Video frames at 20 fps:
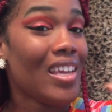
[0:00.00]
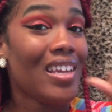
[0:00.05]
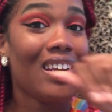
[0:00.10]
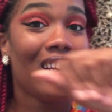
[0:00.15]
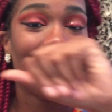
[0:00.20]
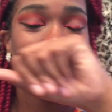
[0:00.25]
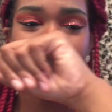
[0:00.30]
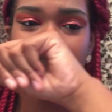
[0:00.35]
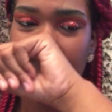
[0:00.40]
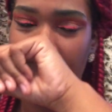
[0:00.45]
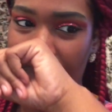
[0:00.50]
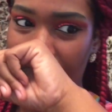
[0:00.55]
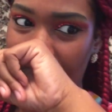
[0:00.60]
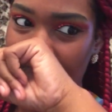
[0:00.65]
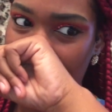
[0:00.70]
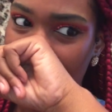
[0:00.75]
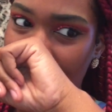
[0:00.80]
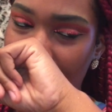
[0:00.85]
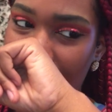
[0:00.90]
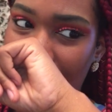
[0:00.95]
And it
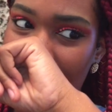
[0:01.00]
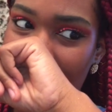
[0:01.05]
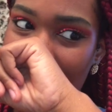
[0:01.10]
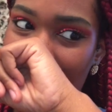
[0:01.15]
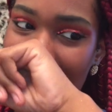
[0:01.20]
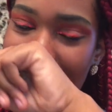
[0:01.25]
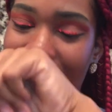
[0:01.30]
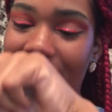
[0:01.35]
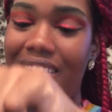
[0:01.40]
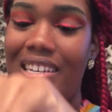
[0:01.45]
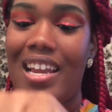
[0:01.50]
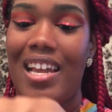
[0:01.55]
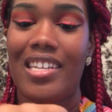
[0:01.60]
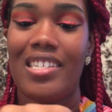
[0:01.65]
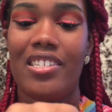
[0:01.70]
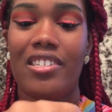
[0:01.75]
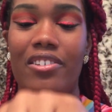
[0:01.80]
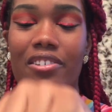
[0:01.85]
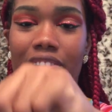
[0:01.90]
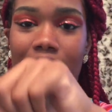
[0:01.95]
has a
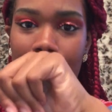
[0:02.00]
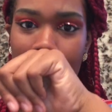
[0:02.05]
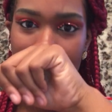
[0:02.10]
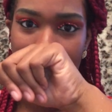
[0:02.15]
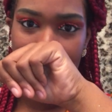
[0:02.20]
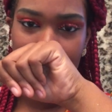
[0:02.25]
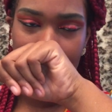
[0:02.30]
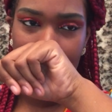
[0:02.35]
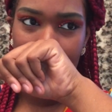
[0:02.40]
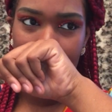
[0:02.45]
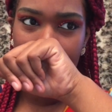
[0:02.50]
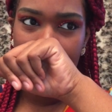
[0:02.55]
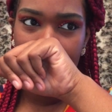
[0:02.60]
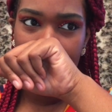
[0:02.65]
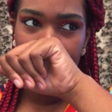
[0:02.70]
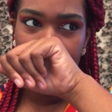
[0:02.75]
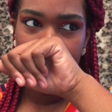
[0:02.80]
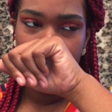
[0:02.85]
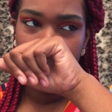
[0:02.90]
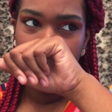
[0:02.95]
nice little smell to
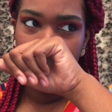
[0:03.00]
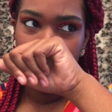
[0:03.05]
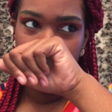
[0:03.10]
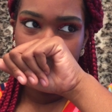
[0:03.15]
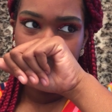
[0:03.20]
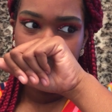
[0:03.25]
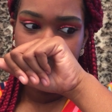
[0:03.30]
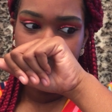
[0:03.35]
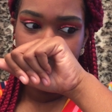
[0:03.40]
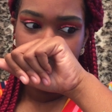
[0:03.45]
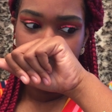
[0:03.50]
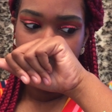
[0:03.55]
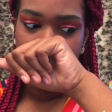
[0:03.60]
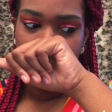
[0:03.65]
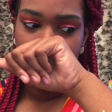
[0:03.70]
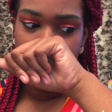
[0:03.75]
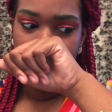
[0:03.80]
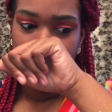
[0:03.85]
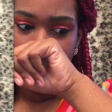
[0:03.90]
it. You